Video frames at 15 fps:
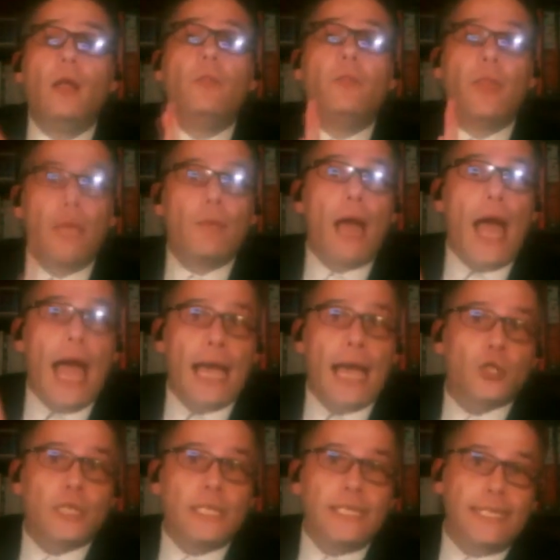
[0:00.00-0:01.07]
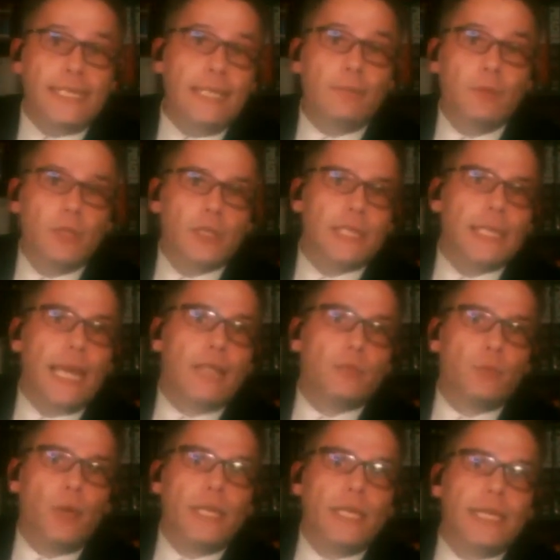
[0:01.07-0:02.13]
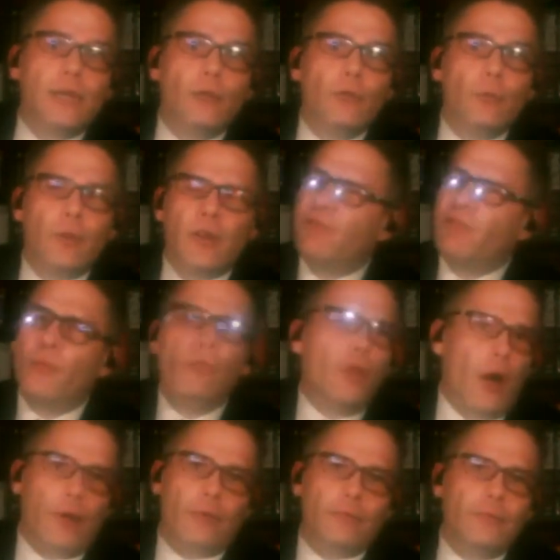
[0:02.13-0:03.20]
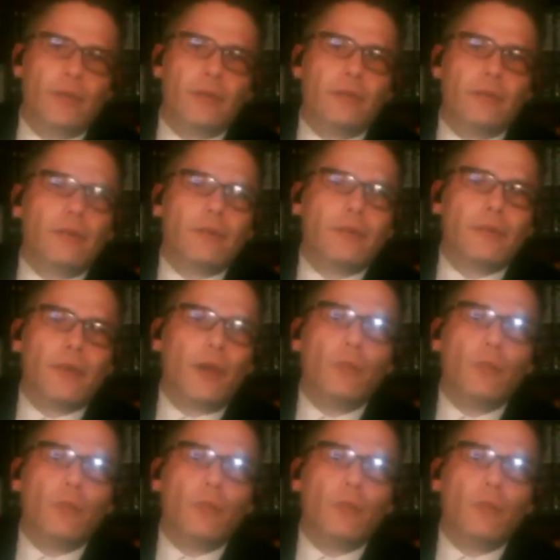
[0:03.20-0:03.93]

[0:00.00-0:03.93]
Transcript: they were actually demons and that's why he killed them. And I thought, no, no, no, no, no.